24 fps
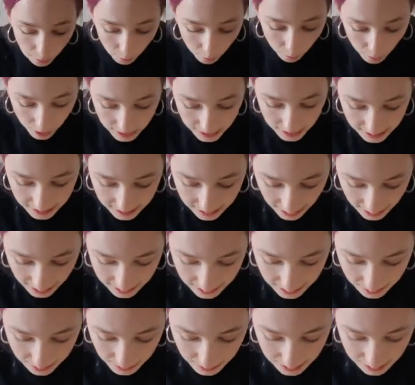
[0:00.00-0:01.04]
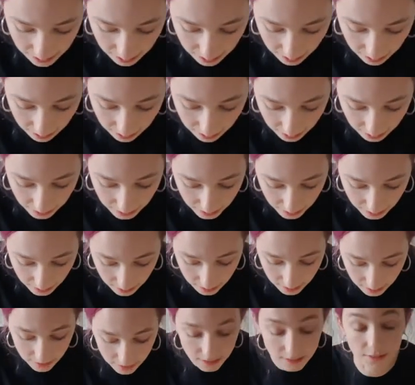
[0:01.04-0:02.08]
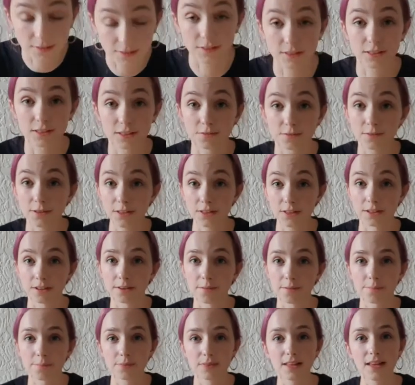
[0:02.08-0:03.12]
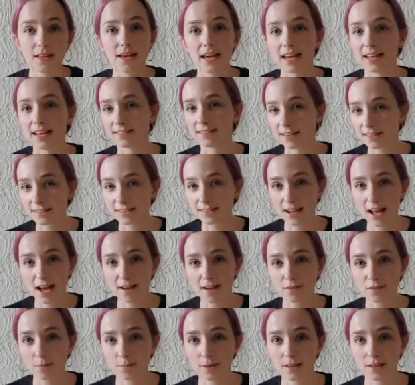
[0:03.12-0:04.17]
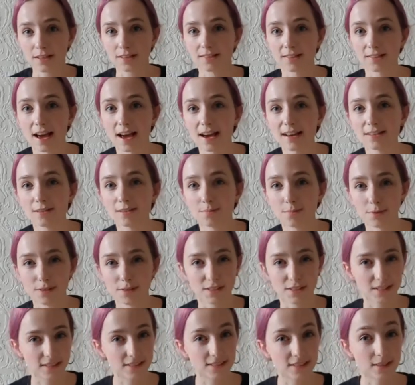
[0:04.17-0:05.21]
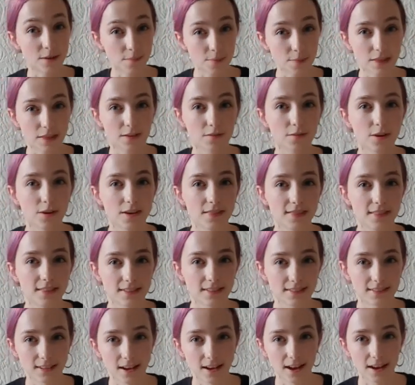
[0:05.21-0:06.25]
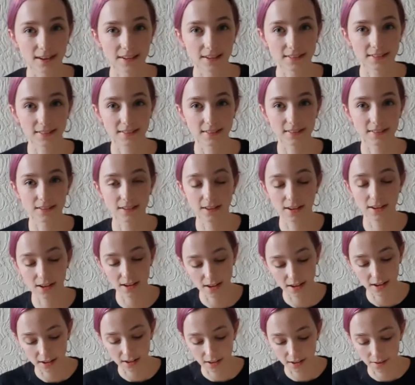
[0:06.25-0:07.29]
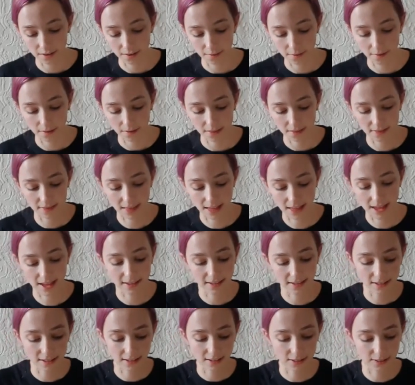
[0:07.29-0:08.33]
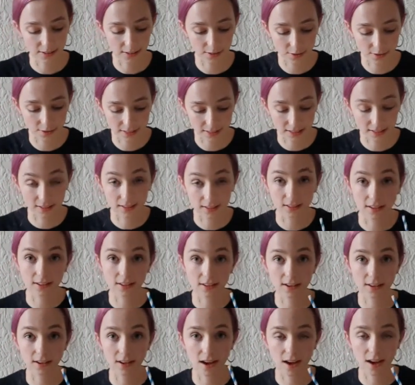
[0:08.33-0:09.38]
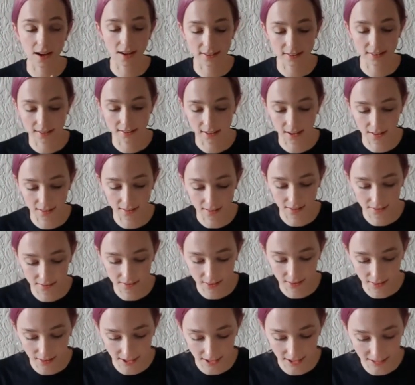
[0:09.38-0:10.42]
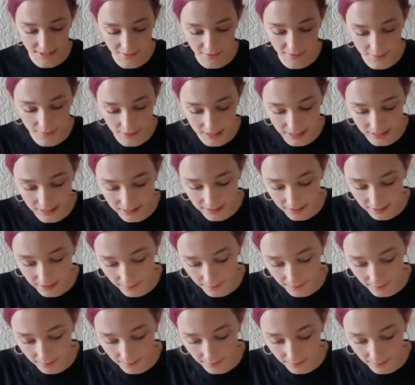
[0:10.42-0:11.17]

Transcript: one centimetre using your ruler. It doesn't have to be exact, but just something around this size. Then you're going to cut along the line you've made